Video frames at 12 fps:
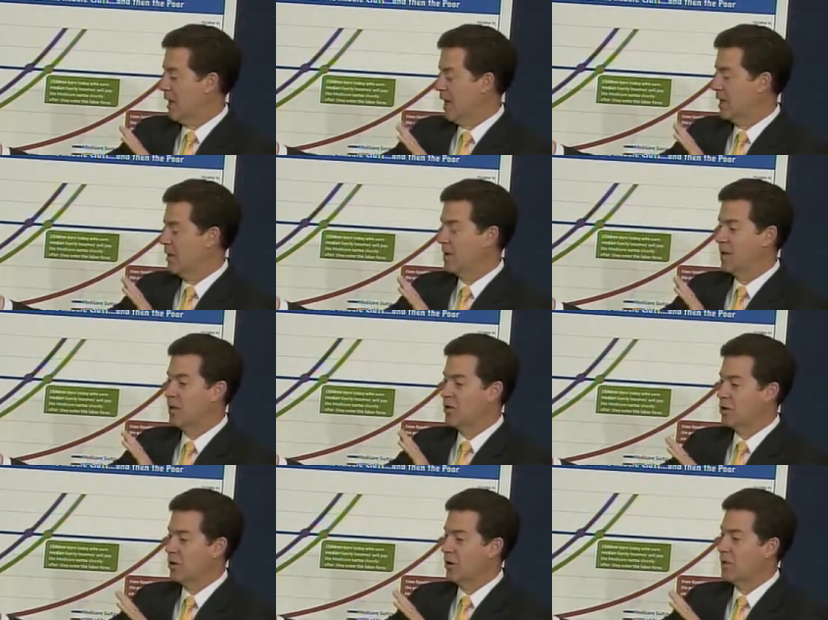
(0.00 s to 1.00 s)
and in the
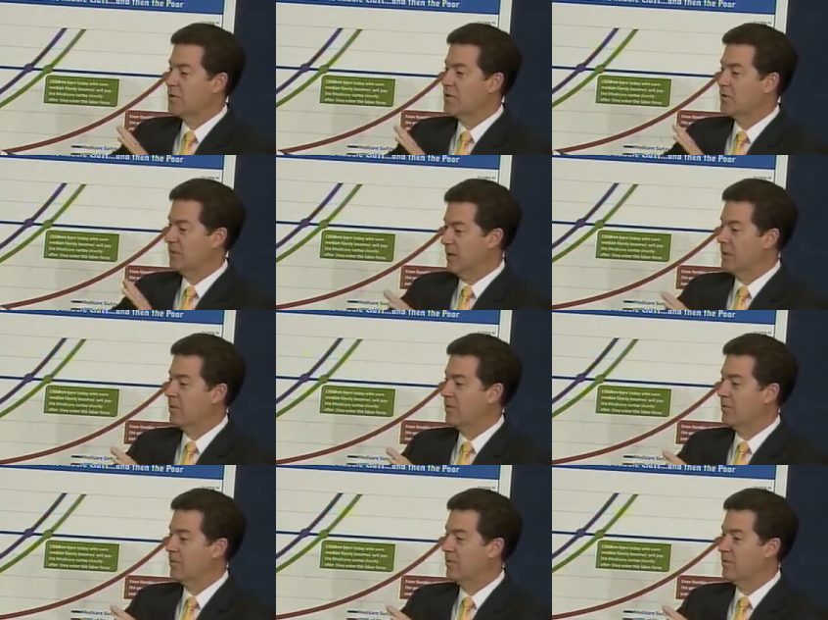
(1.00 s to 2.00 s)
insurance field.